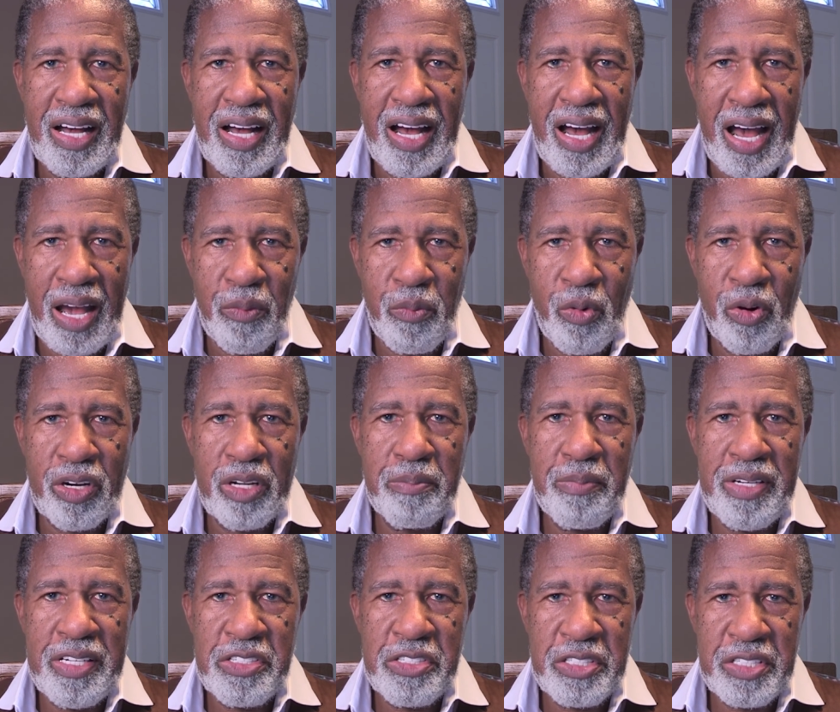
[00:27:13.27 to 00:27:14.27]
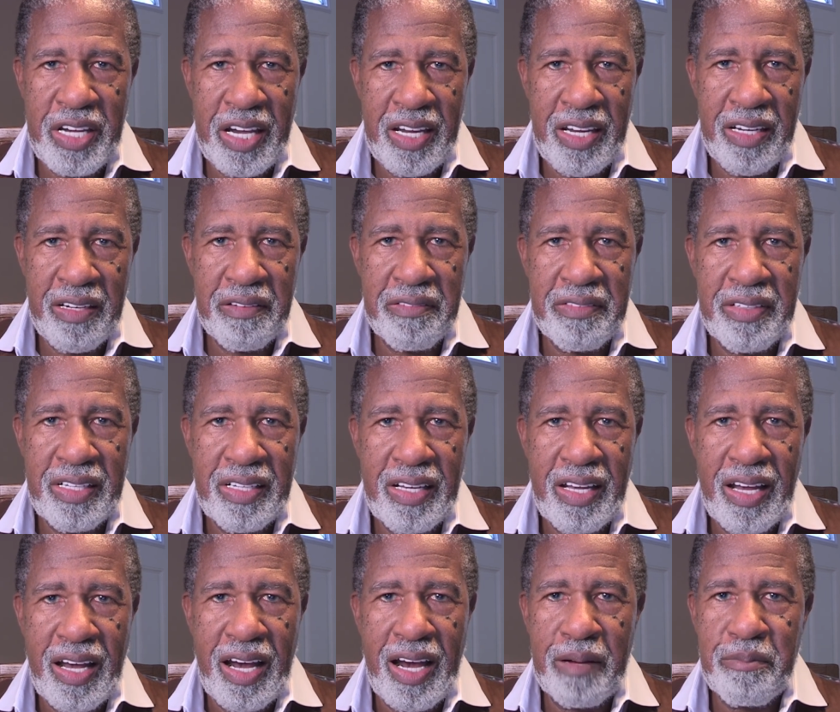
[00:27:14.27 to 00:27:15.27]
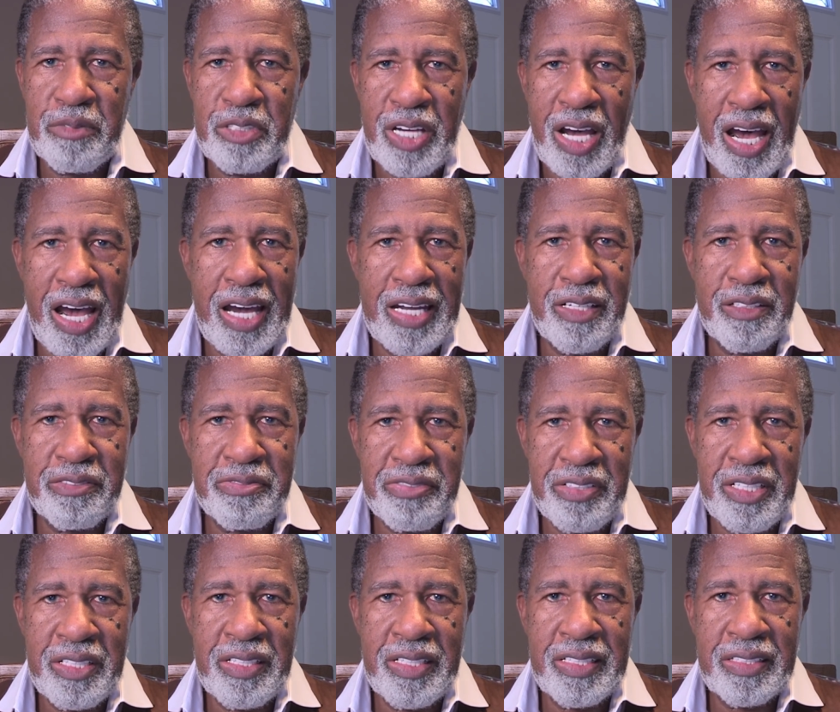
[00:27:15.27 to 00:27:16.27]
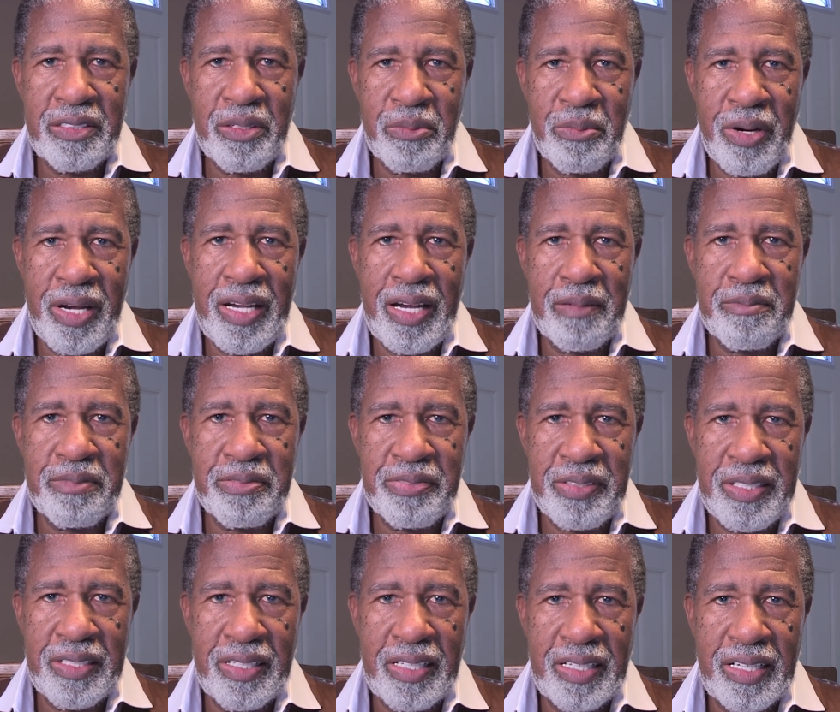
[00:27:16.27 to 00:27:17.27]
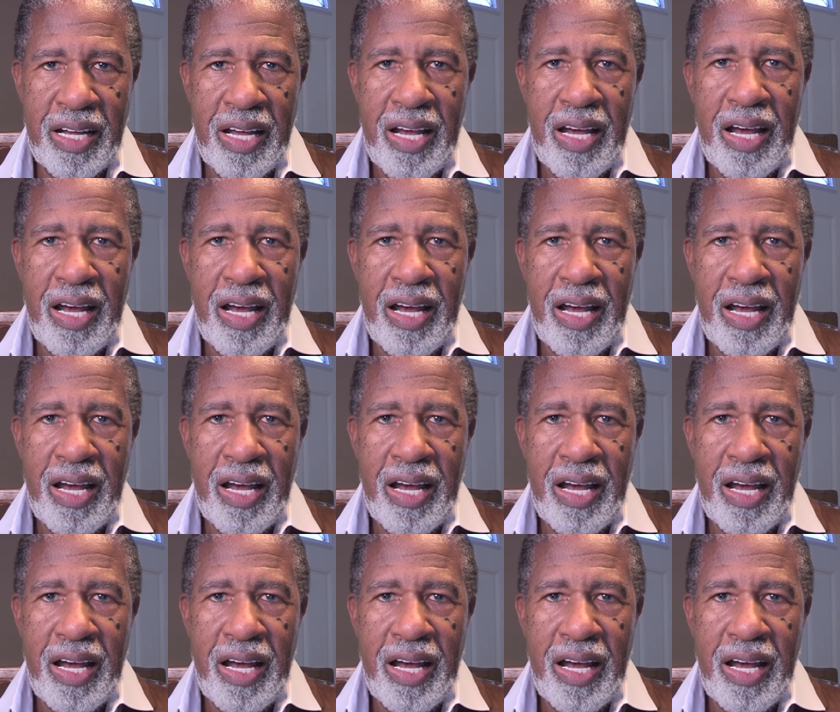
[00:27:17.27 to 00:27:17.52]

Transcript: I want to be saved. I'm tired of feeling the way I'm feeling.